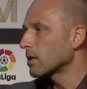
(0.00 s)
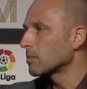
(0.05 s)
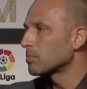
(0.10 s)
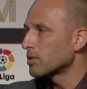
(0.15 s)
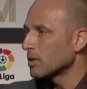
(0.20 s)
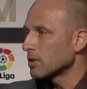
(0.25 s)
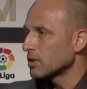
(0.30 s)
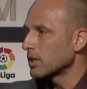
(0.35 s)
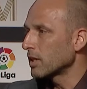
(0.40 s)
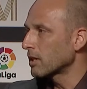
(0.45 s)

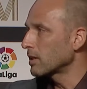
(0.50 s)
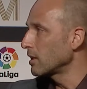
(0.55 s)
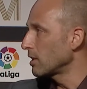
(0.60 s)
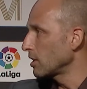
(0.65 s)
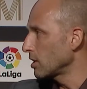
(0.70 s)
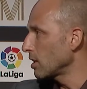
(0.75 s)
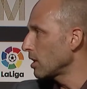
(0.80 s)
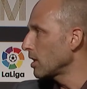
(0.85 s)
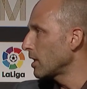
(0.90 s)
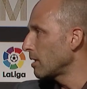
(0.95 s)
project
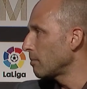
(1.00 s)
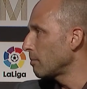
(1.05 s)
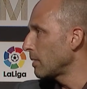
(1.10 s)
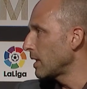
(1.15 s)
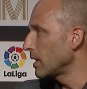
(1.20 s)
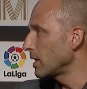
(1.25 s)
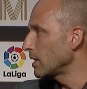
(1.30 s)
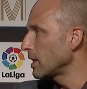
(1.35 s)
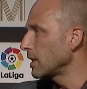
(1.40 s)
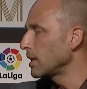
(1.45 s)
initially in
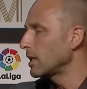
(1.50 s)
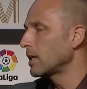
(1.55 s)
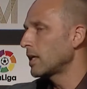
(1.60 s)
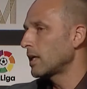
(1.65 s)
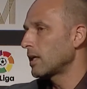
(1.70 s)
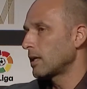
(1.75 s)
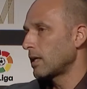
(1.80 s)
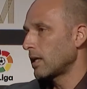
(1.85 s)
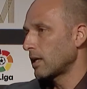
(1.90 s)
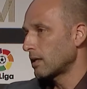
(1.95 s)
Medellin
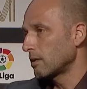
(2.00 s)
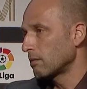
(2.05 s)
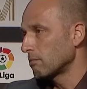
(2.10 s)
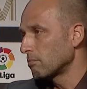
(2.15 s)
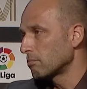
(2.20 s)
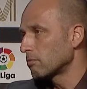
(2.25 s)
and then